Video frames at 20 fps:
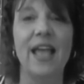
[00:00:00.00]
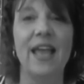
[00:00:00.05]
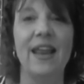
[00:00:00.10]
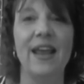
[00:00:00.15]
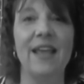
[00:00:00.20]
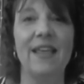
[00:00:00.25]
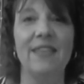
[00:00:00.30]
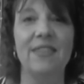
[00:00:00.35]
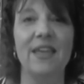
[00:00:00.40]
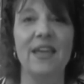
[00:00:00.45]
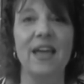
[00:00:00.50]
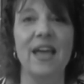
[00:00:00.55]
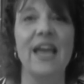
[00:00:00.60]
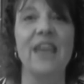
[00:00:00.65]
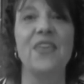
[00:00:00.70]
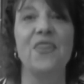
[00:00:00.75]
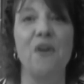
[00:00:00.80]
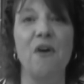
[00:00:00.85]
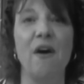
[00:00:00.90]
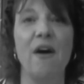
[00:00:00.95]
And I think
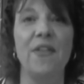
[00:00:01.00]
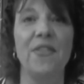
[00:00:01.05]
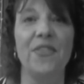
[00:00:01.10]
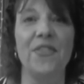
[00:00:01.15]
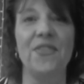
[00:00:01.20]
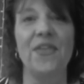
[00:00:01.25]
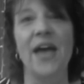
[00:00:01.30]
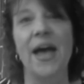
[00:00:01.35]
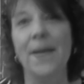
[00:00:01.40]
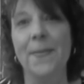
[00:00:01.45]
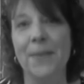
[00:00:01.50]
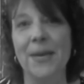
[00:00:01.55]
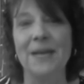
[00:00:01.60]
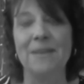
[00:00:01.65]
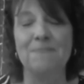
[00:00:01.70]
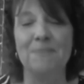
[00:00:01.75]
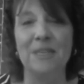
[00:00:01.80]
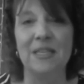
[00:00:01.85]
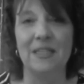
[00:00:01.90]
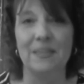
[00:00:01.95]
I thought that
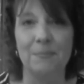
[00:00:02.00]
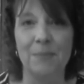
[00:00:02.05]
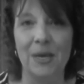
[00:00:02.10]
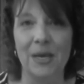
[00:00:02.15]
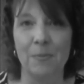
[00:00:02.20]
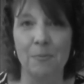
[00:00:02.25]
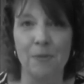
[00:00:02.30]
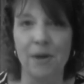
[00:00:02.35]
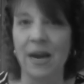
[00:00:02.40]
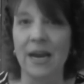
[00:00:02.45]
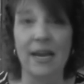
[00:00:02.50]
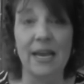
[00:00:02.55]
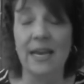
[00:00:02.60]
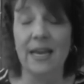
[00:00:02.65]
might be the big break.